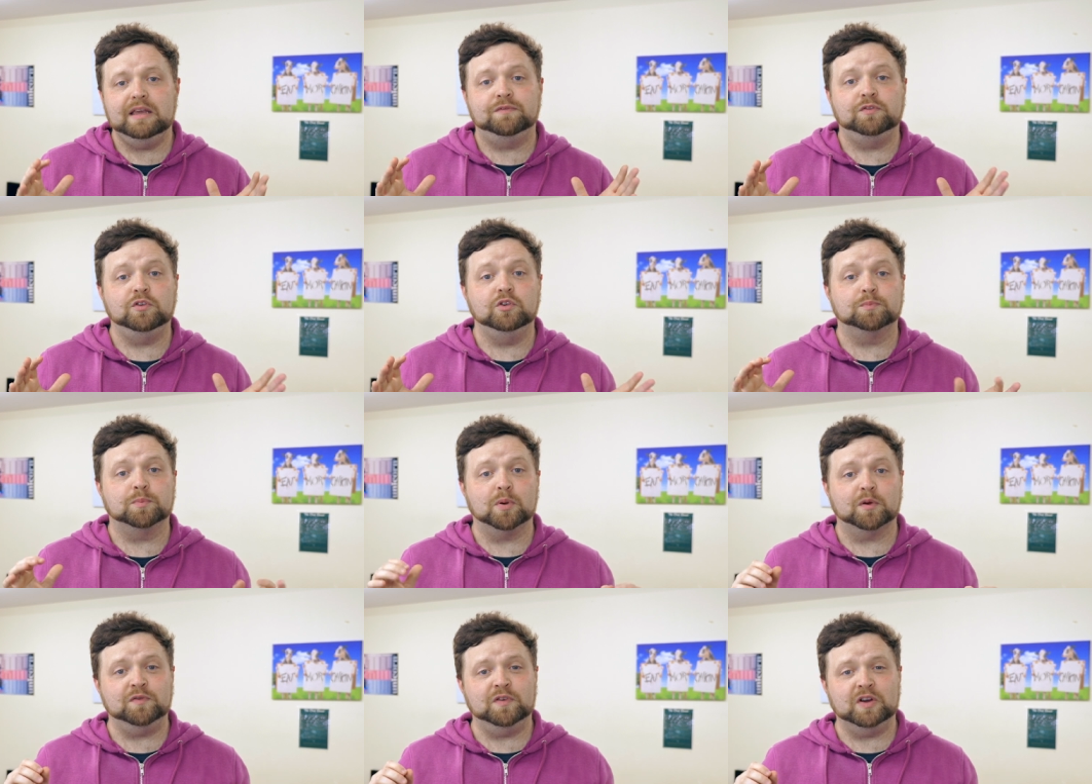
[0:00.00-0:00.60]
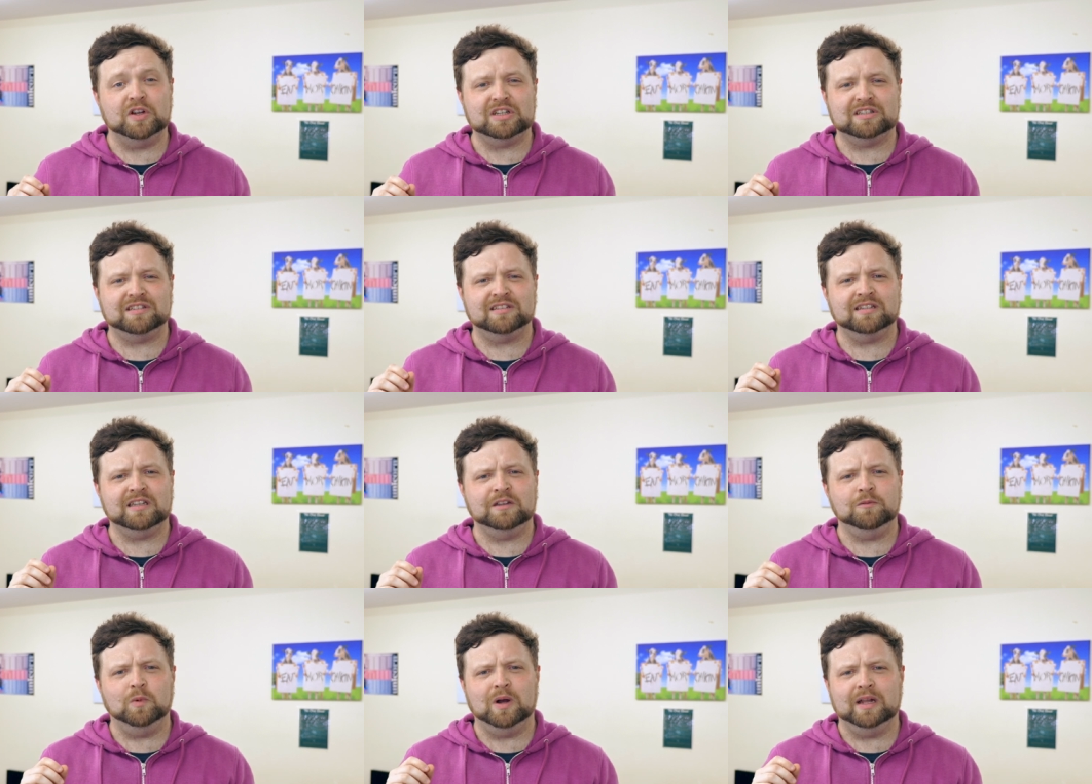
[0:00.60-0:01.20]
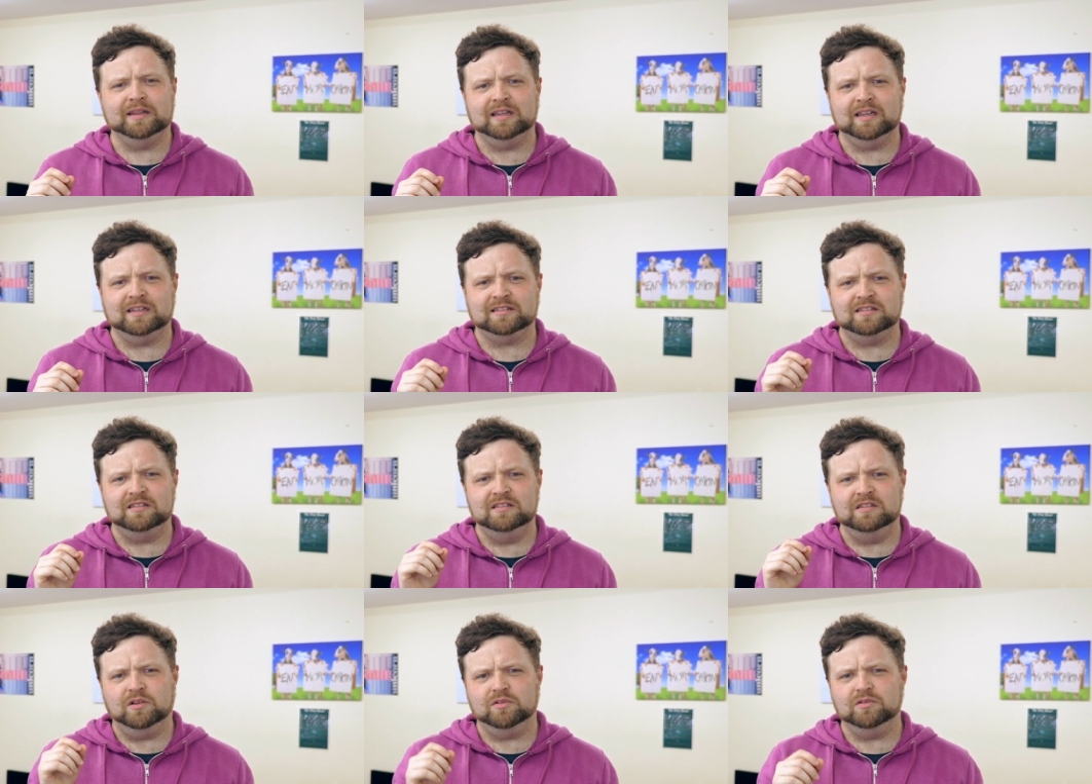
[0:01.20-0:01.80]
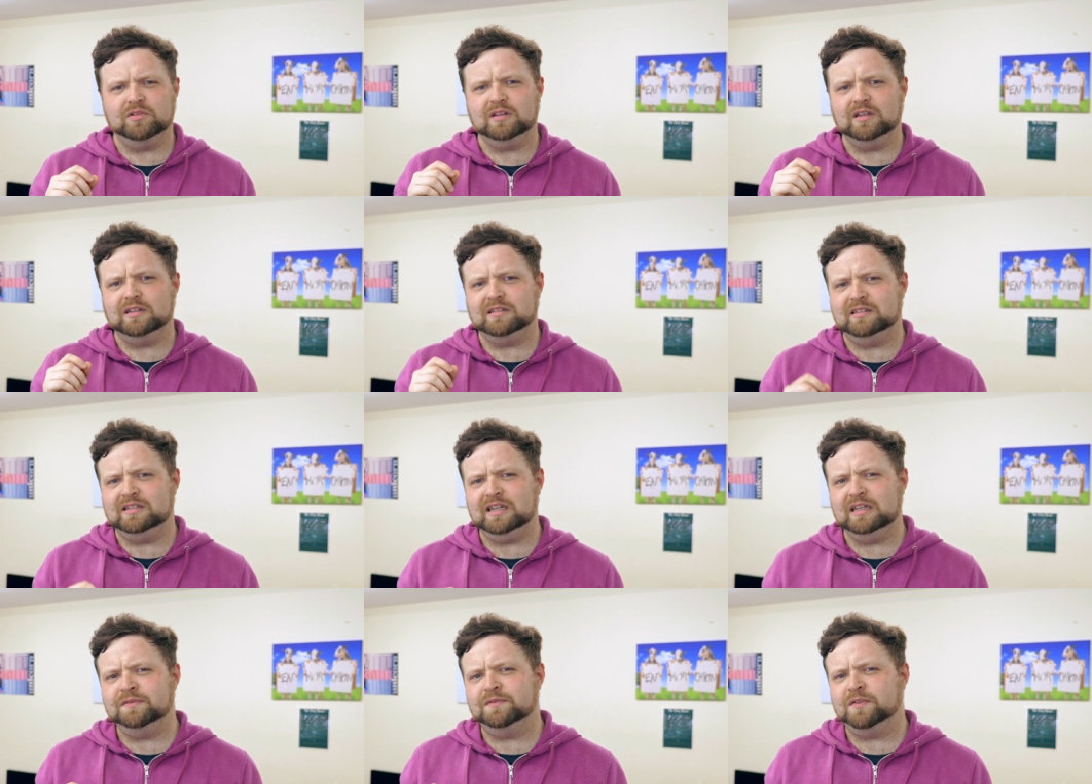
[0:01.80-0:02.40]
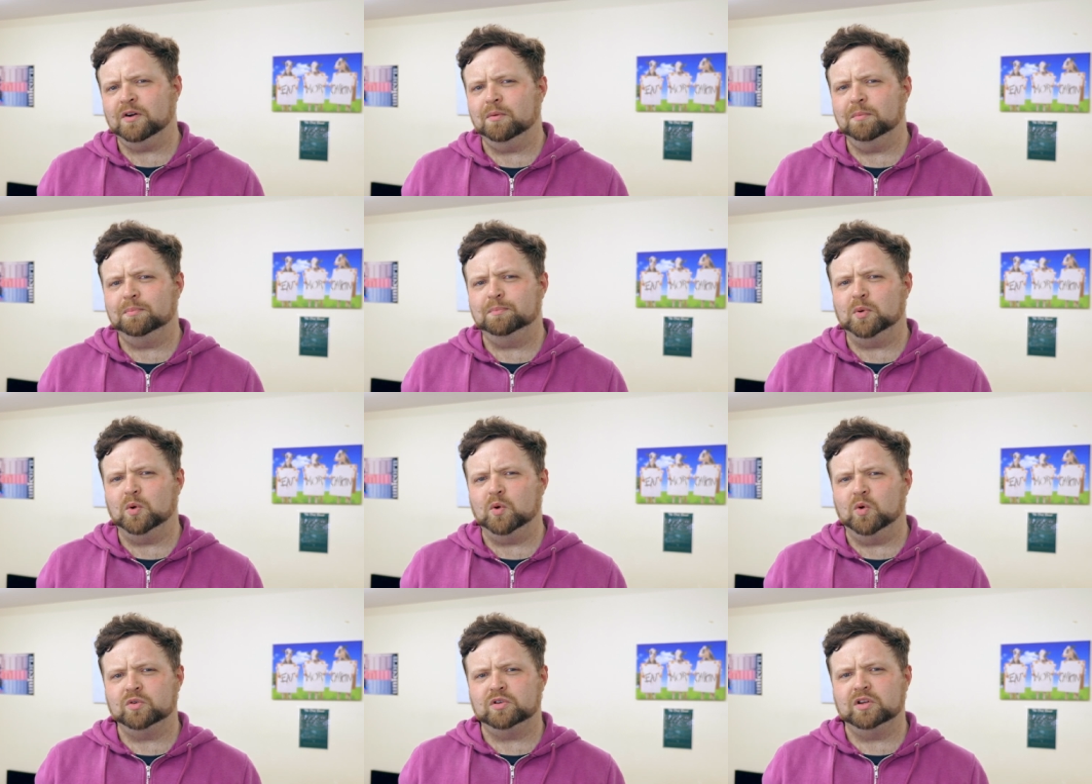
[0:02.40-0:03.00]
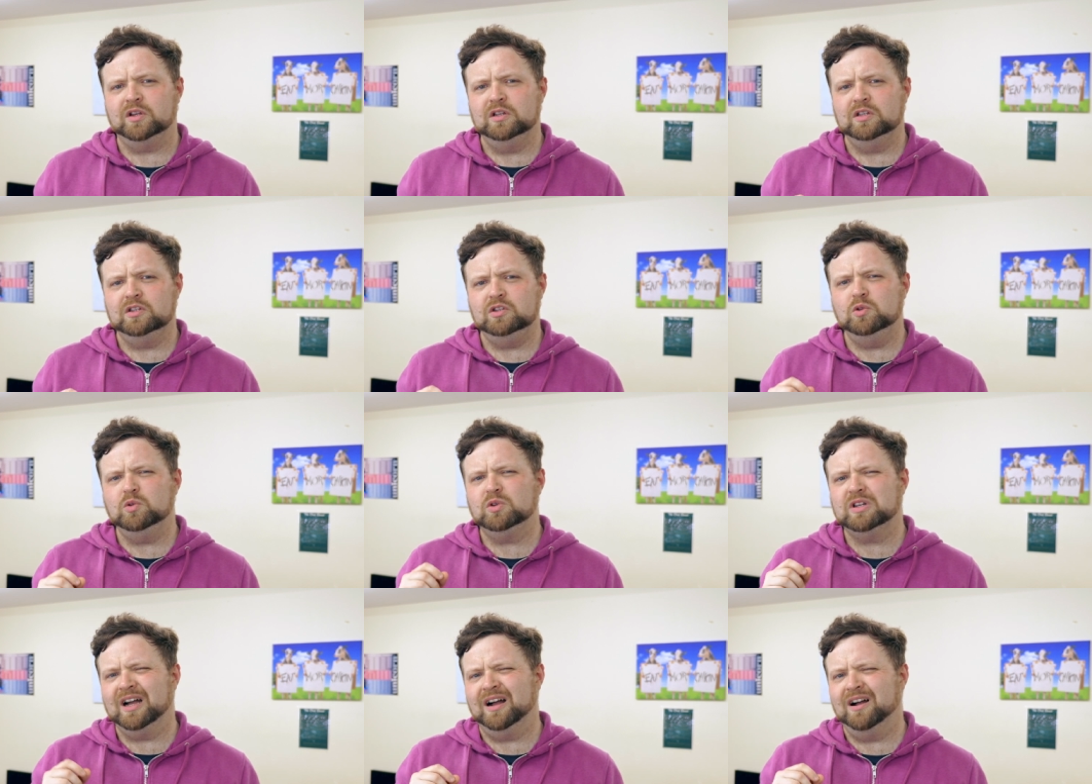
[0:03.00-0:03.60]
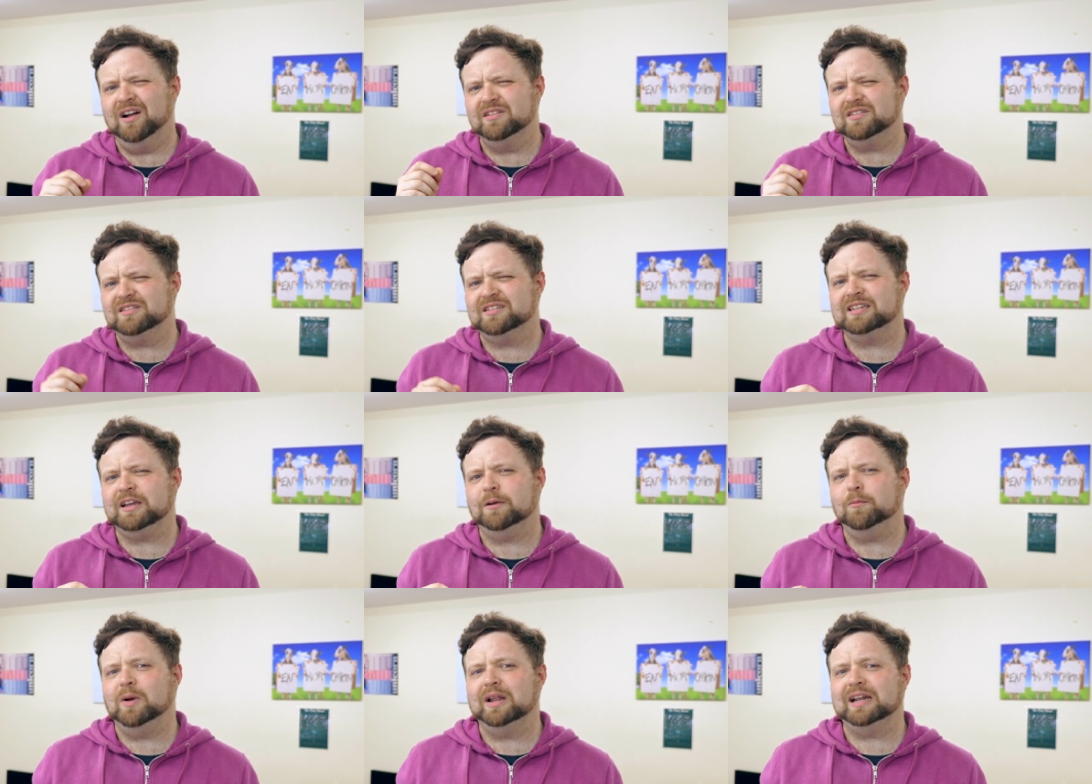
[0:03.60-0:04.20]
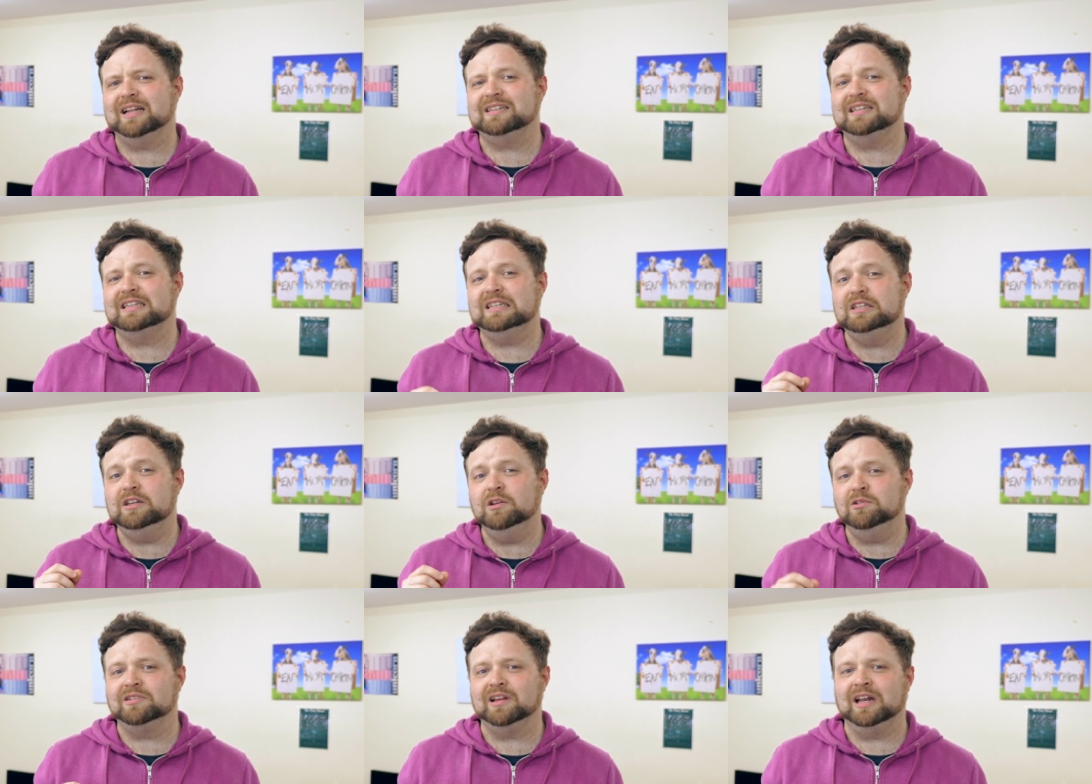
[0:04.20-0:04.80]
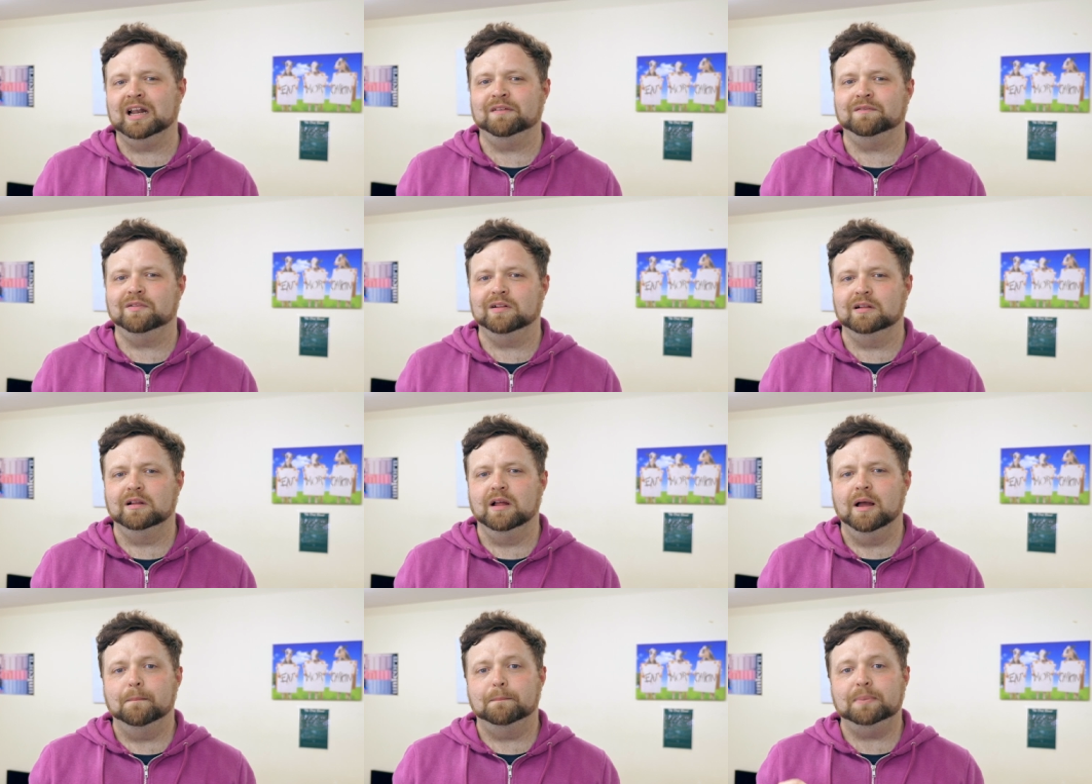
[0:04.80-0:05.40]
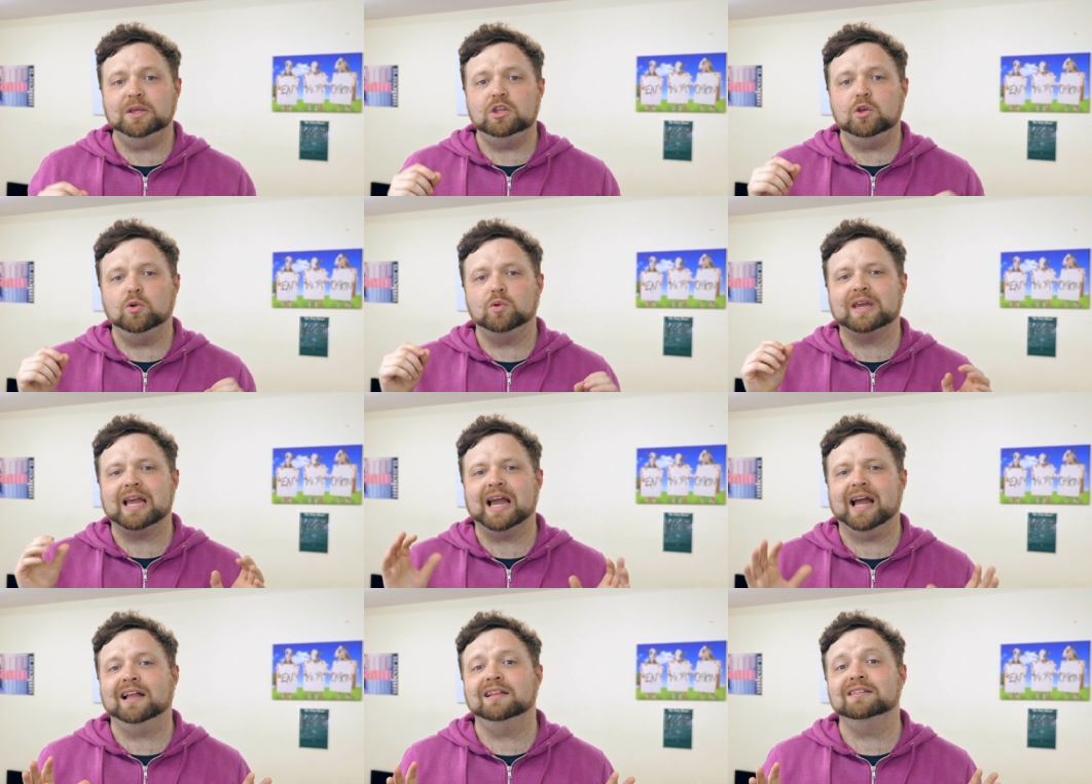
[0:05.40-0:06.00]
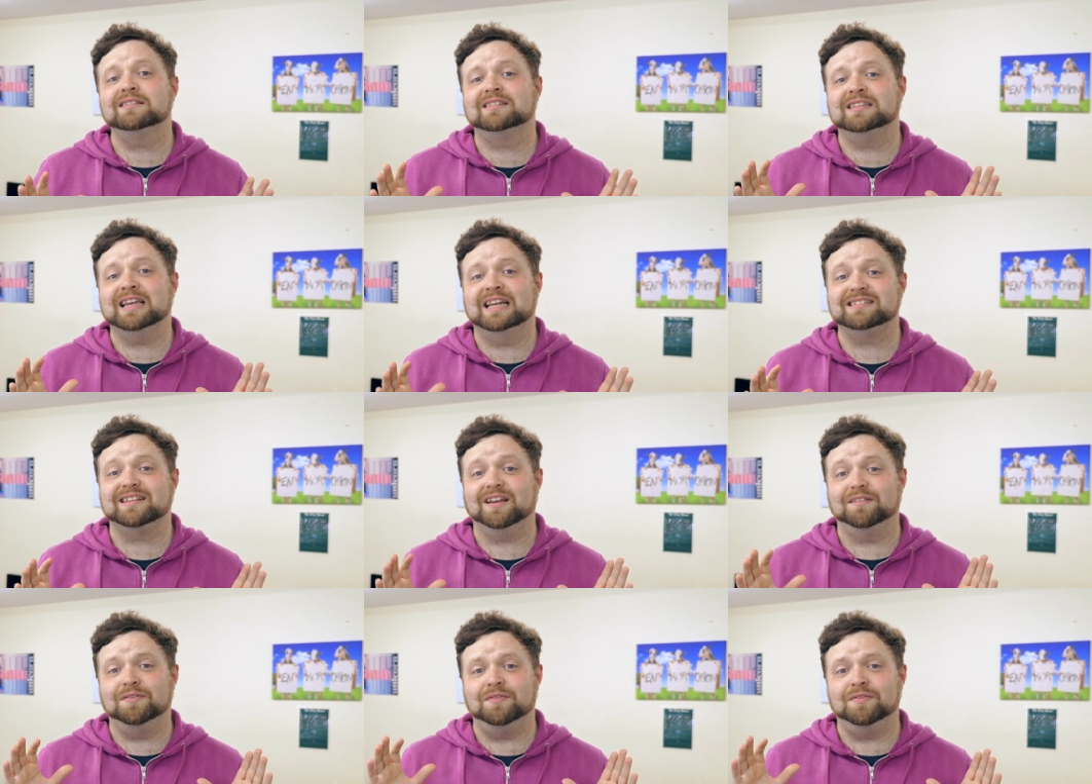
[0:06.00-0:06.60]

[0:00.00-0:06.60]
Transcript: If you'd prefer to see one that's not the default board, you can't set one at a user level, but you can set a